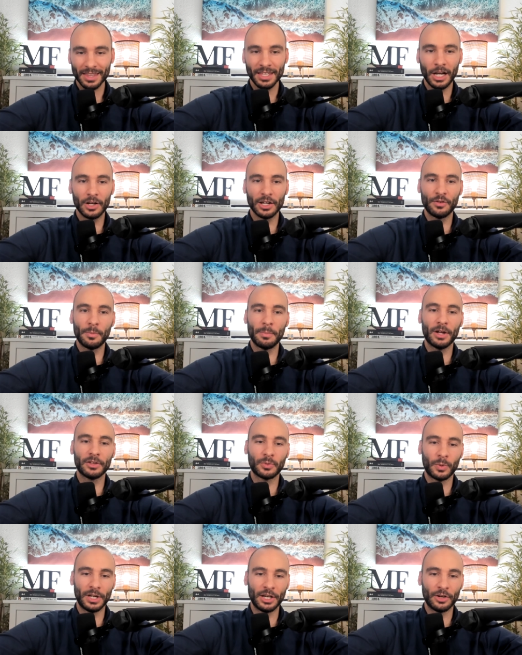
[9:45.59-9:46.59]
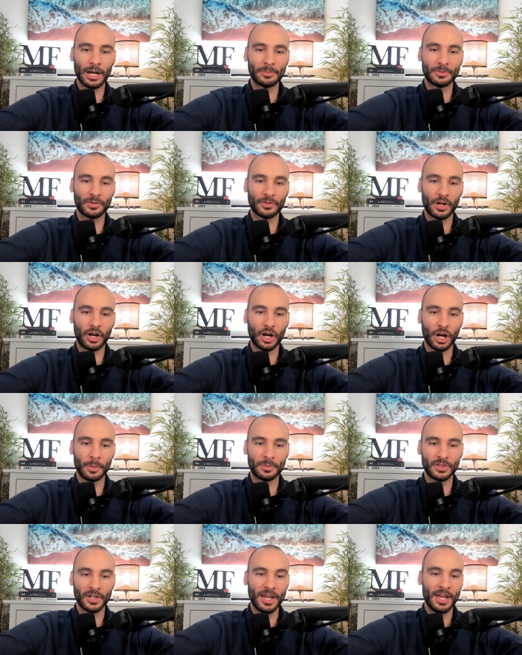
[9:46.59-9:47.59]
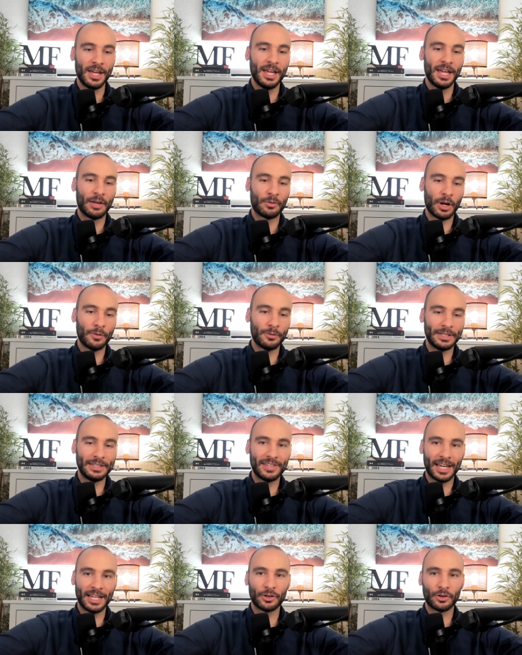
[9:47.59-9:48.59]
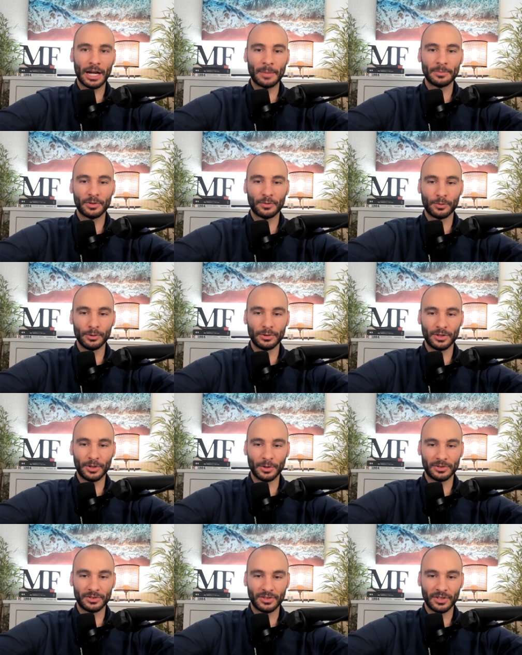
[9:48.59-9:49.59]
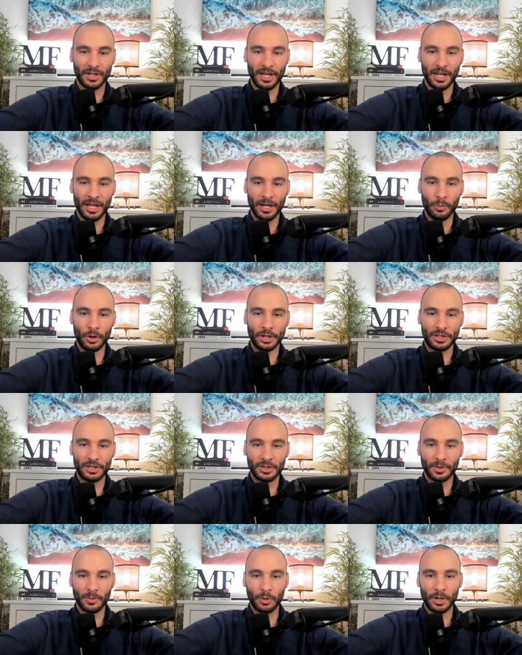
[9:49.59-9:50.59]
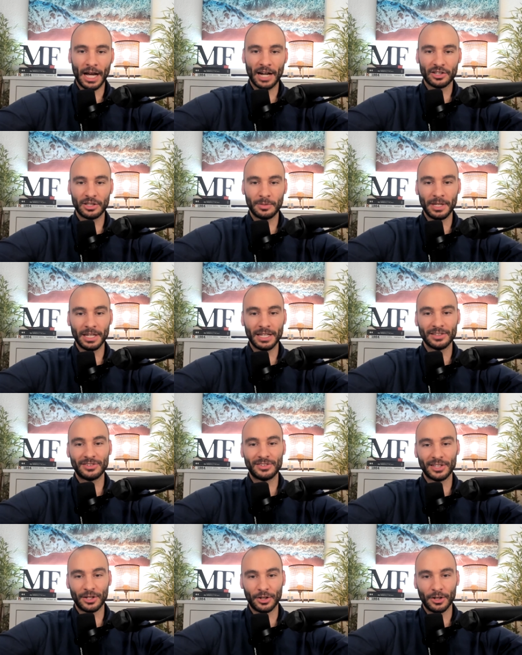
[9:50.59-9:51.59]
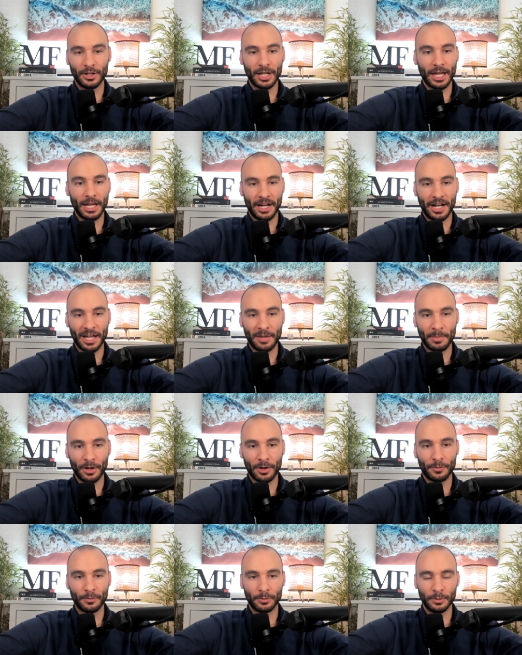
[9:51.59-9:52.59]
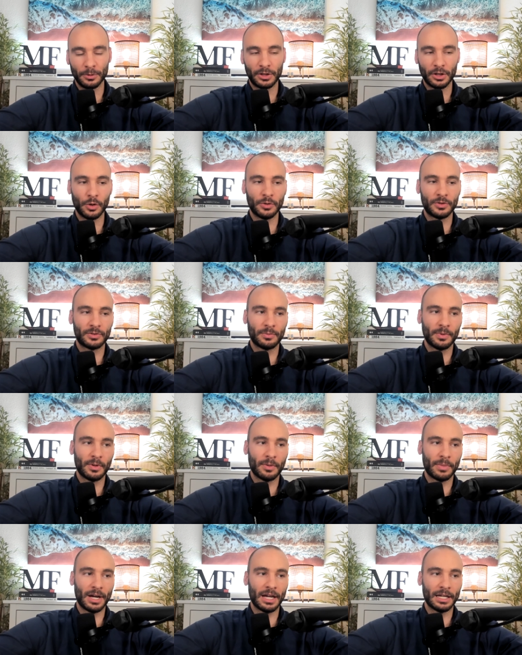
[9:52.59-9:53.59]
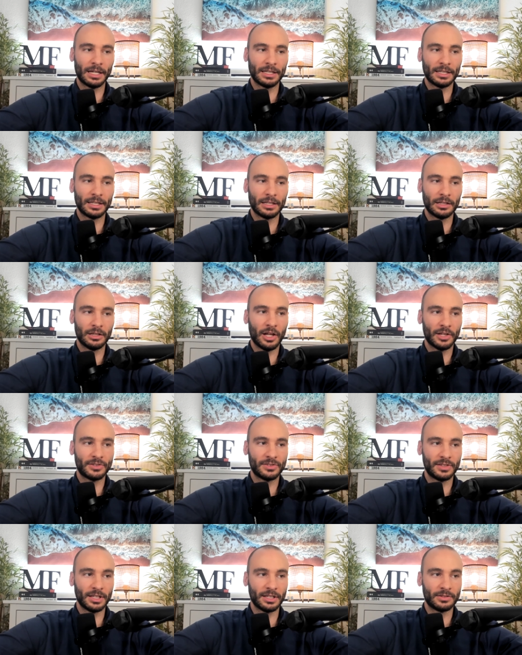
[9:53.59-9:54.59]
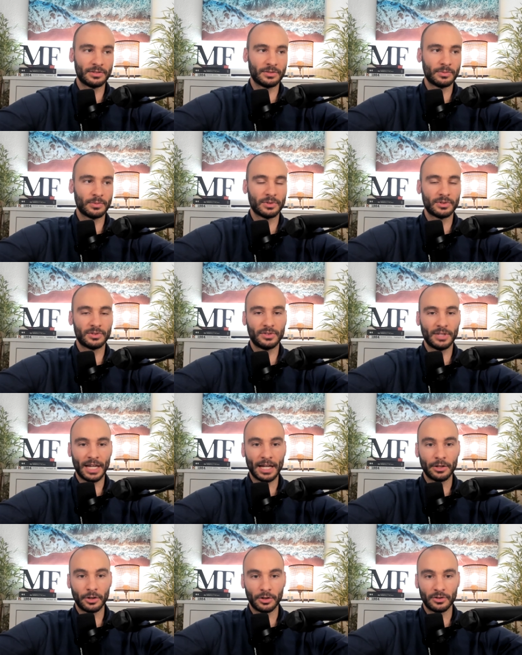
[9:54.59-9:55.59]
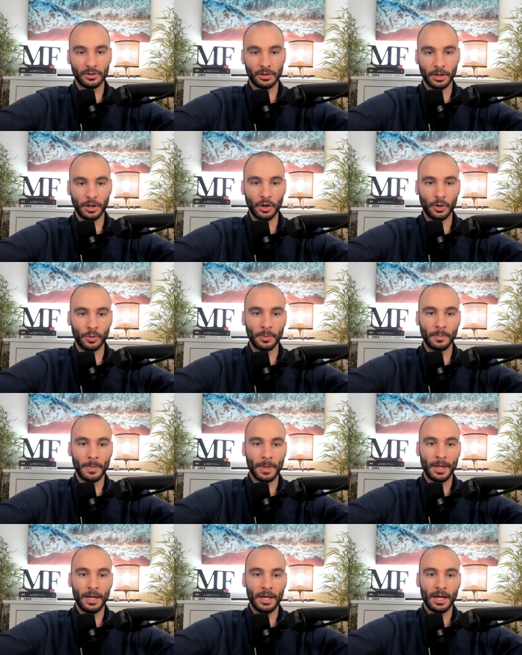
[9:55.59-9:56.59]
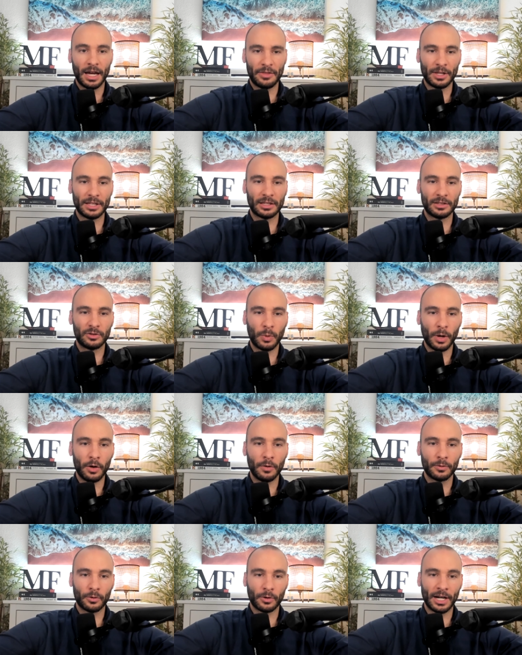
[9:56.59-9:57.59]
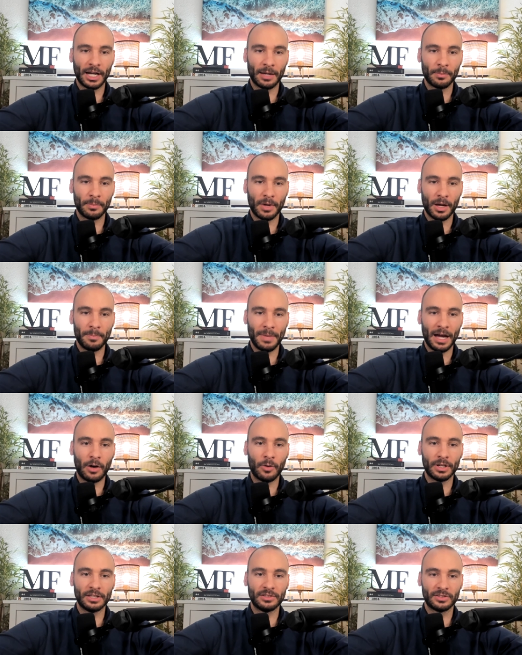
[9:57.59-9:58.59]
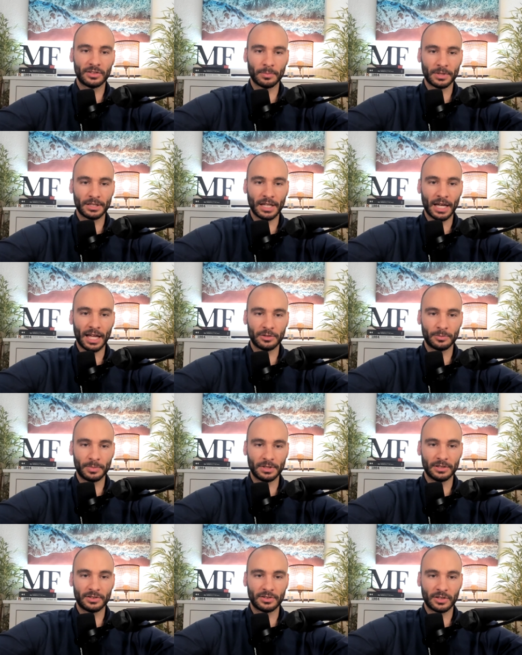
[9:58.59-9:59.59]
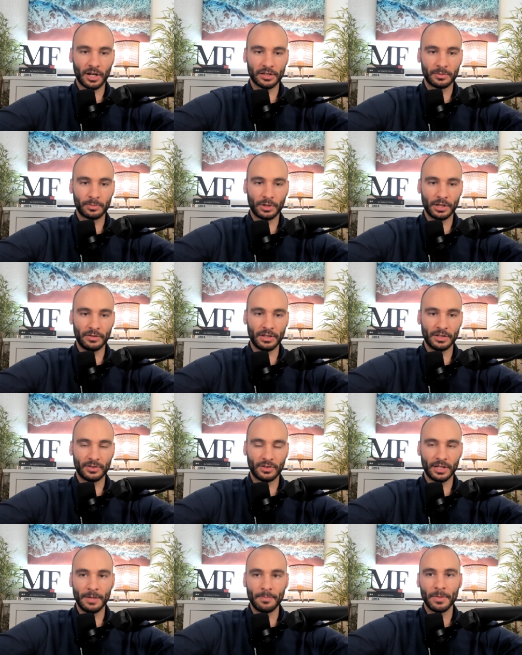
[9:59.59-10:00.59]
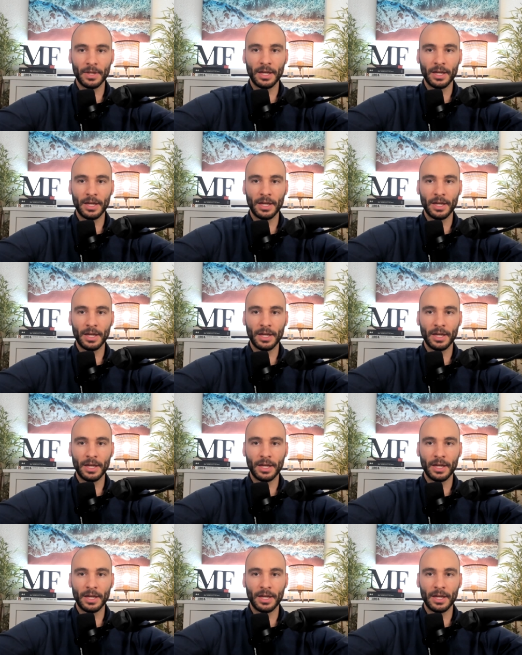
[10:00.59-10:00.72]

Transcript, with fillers: and I'll give him about twenty grams of carbs and roughly ten grams of fructose, which would actually be considered a high amount of fructose by Lustig's standards alone. I think the twelve gram amount is something that has been discussed previously,